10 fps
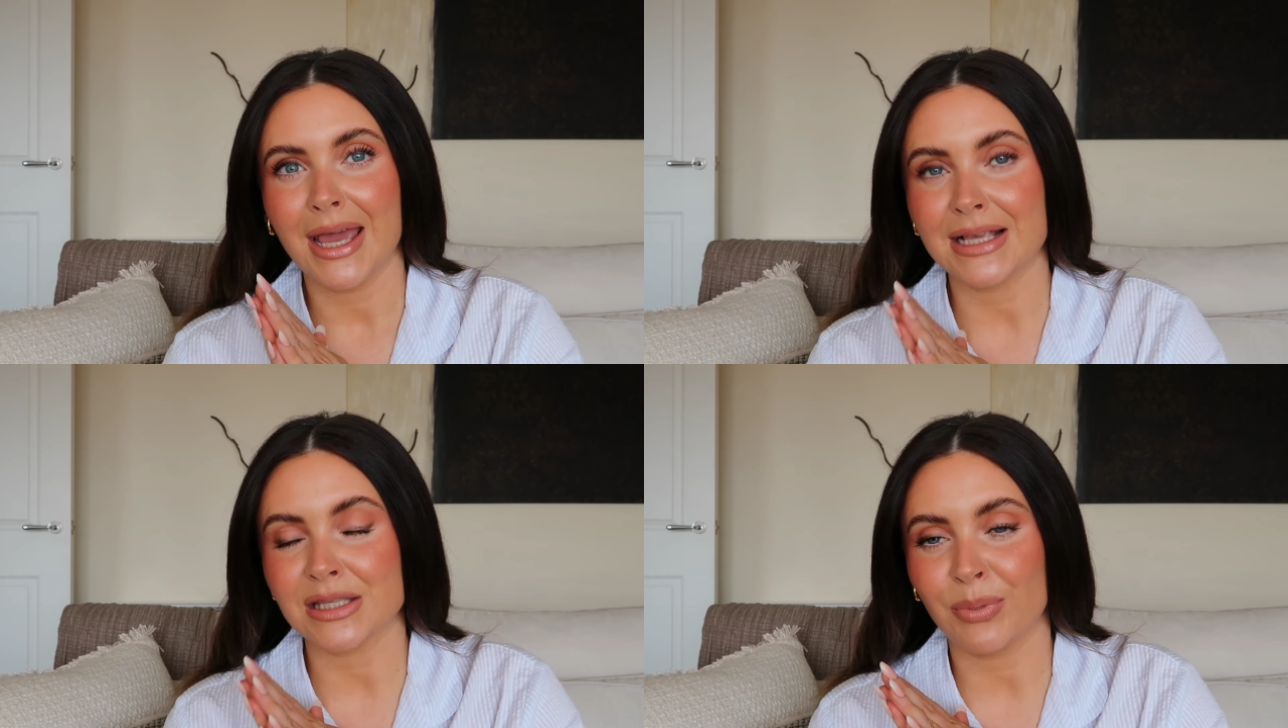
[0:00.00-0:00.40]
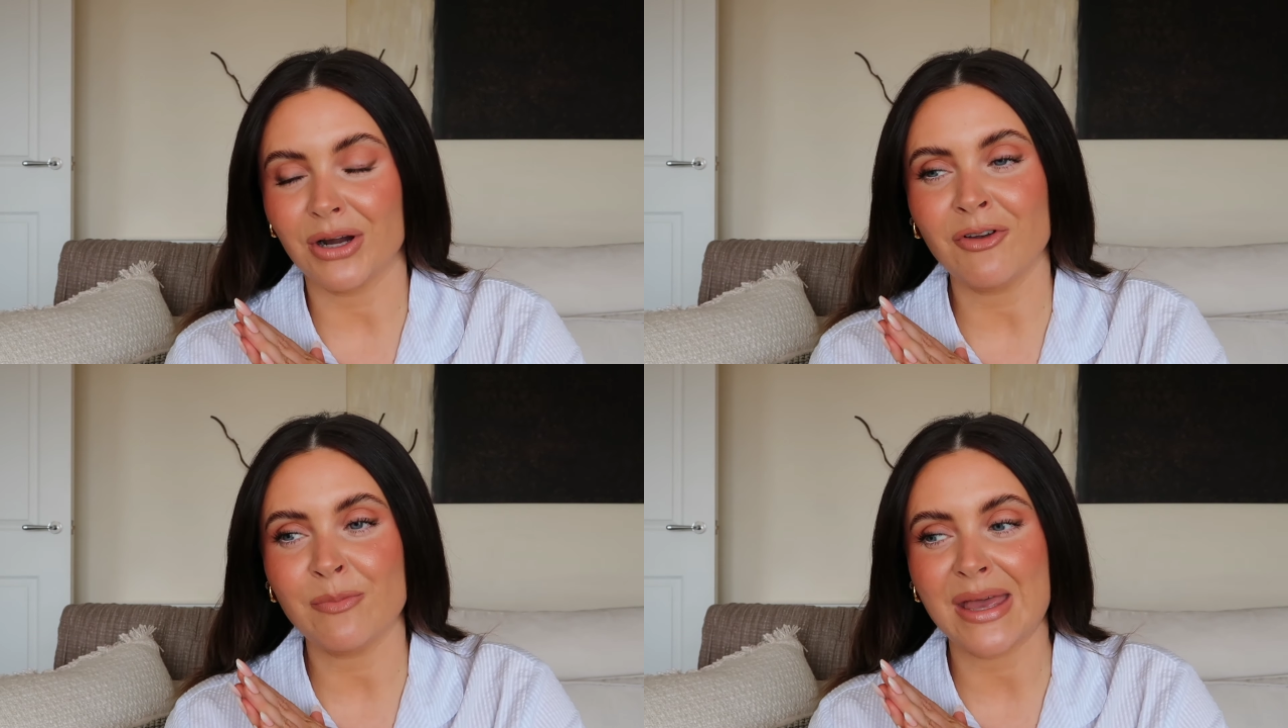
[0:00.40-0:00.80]
It's the
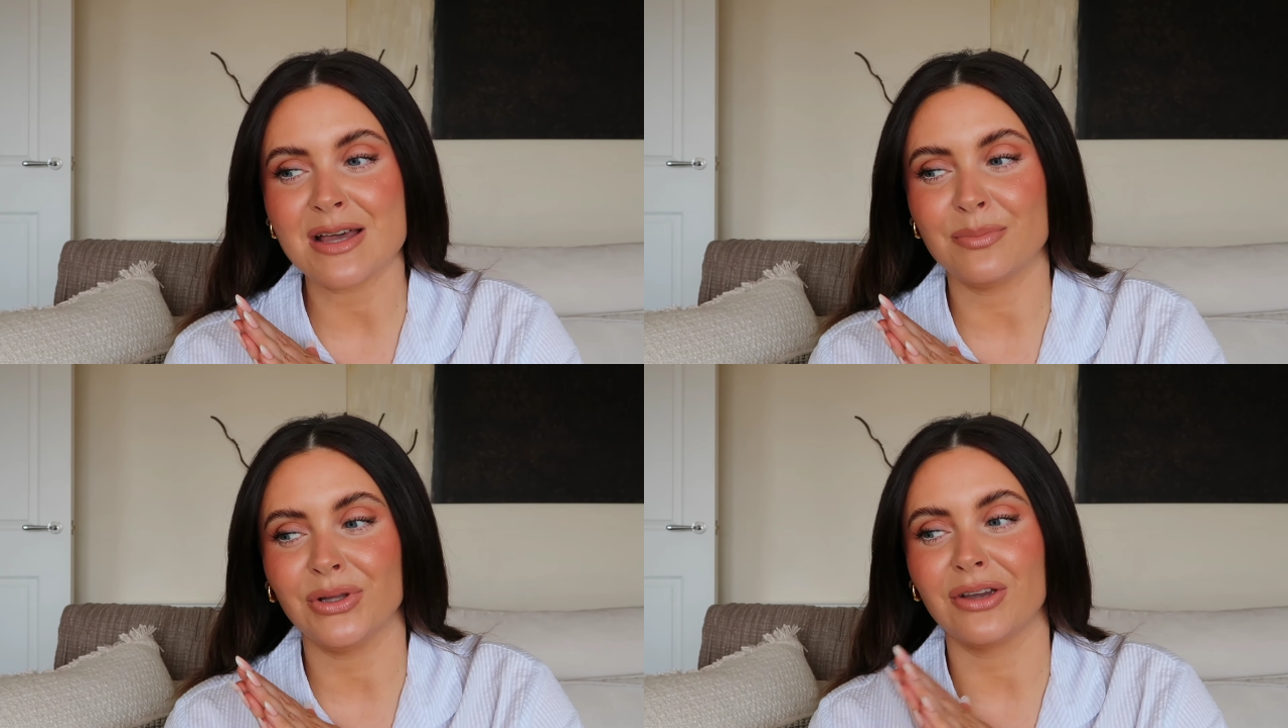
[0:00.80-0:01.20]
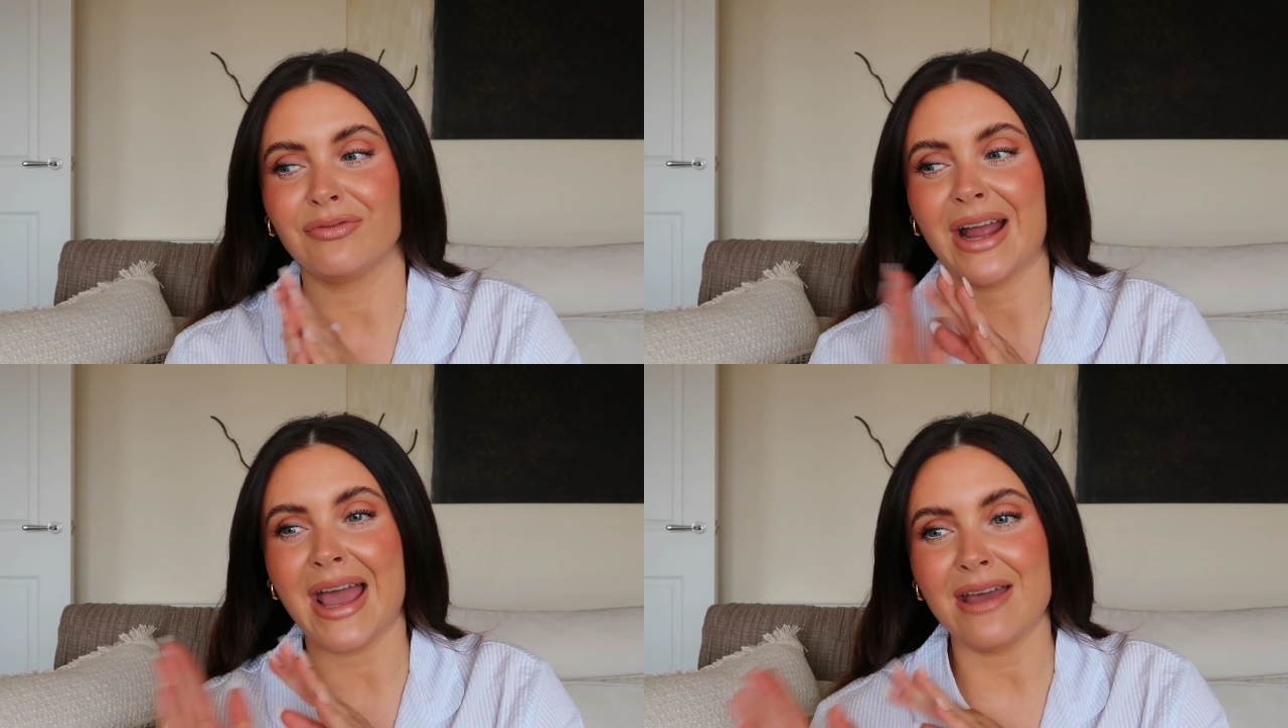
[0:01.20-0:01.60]
perfect makeup look
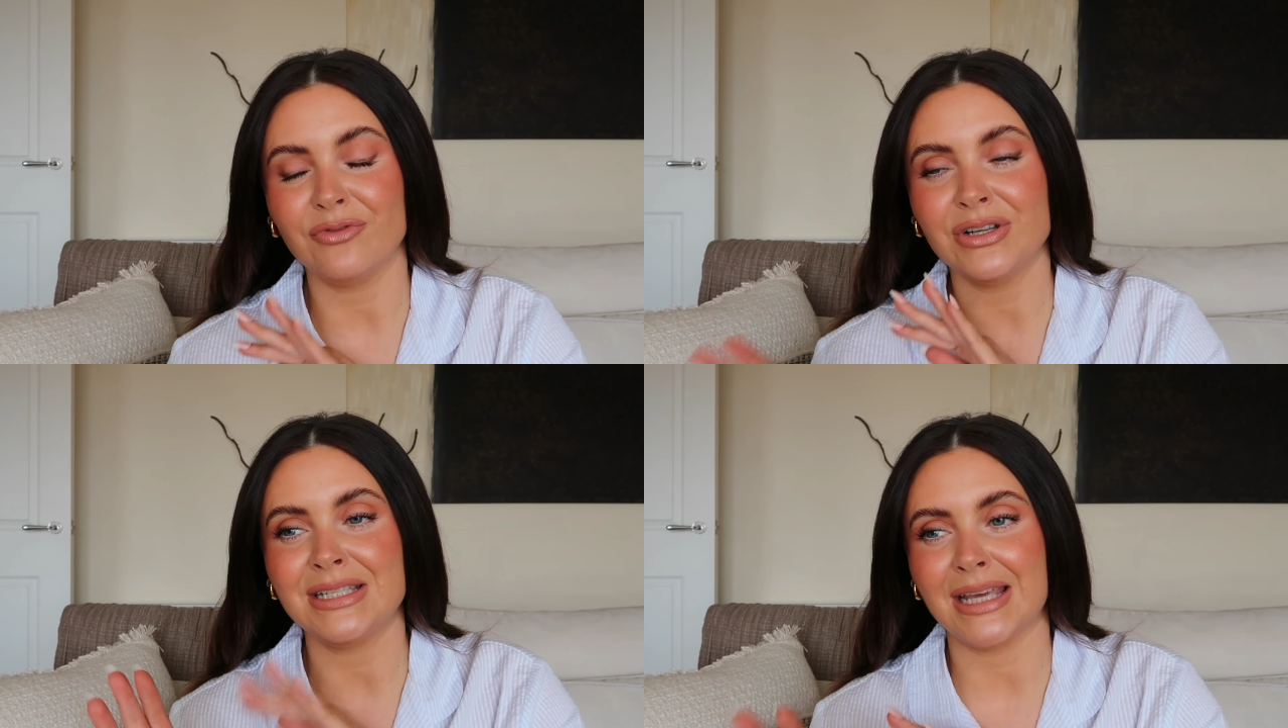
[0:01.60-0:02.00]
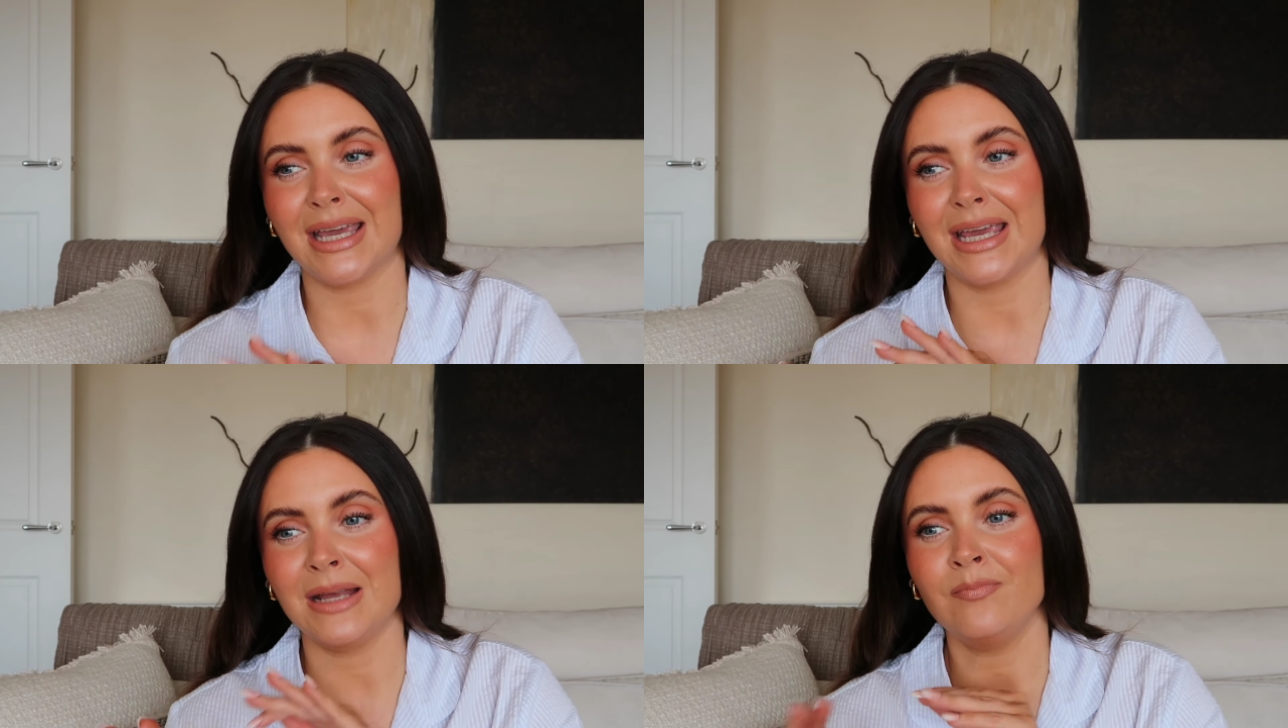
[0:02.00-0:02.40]
for every
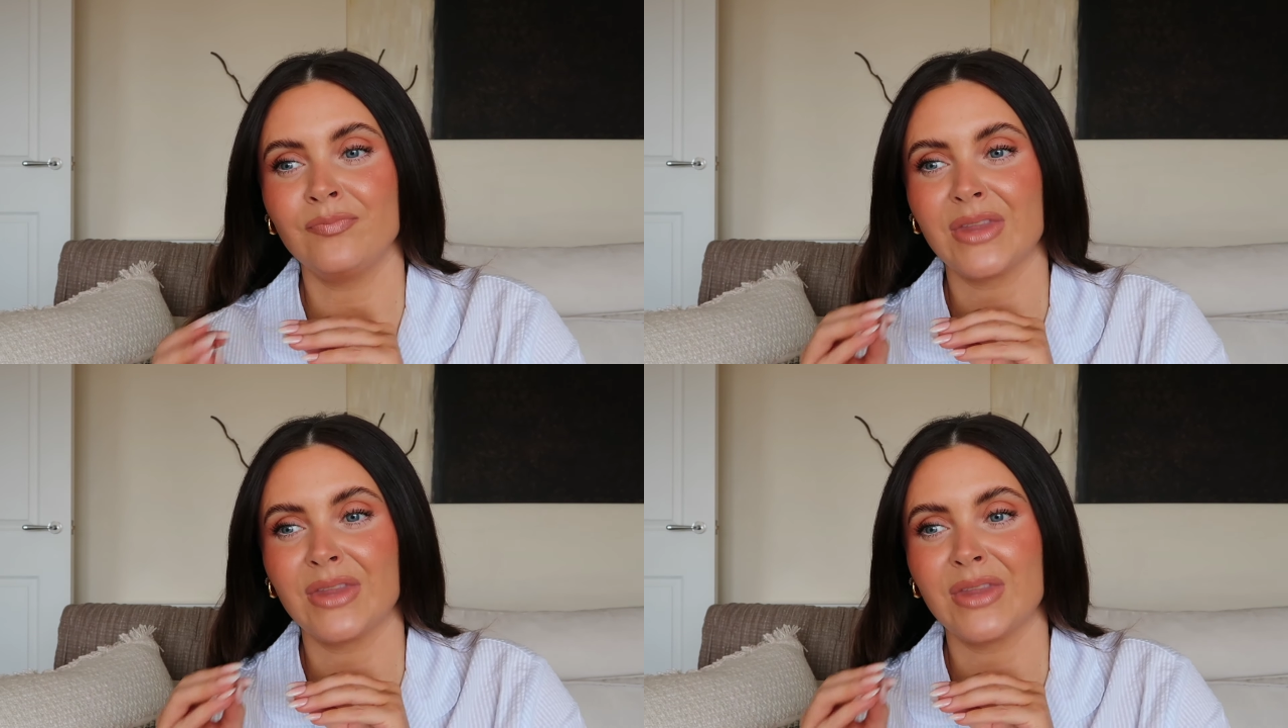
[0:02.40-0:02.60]
day